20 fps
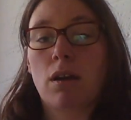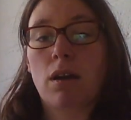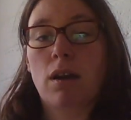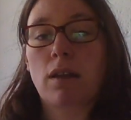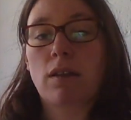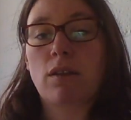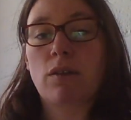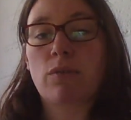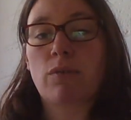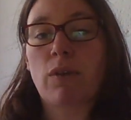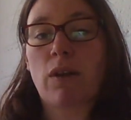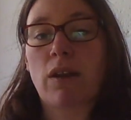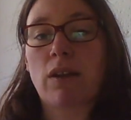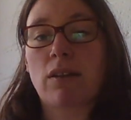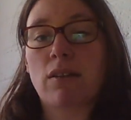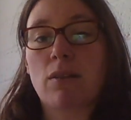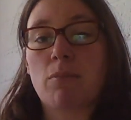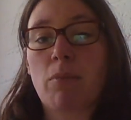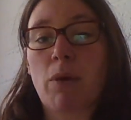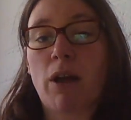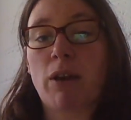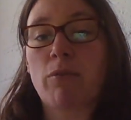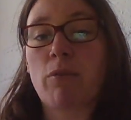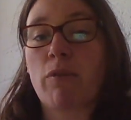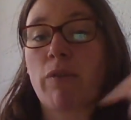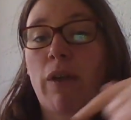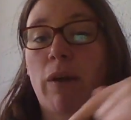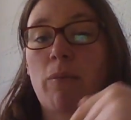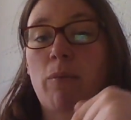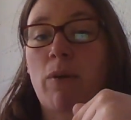And you'll find at the bottom
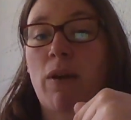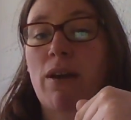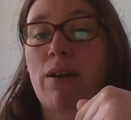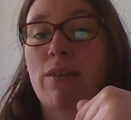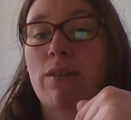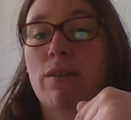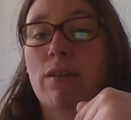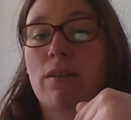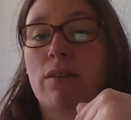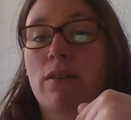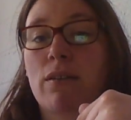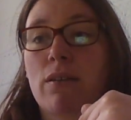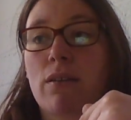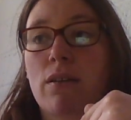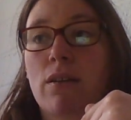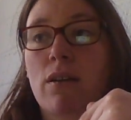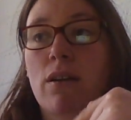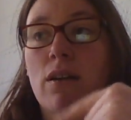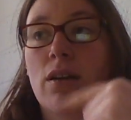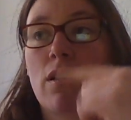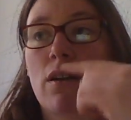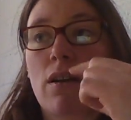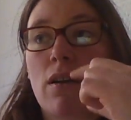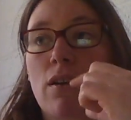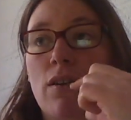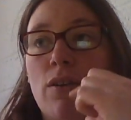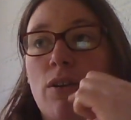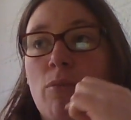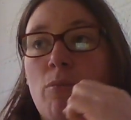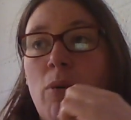of that breath,
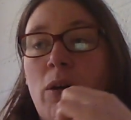your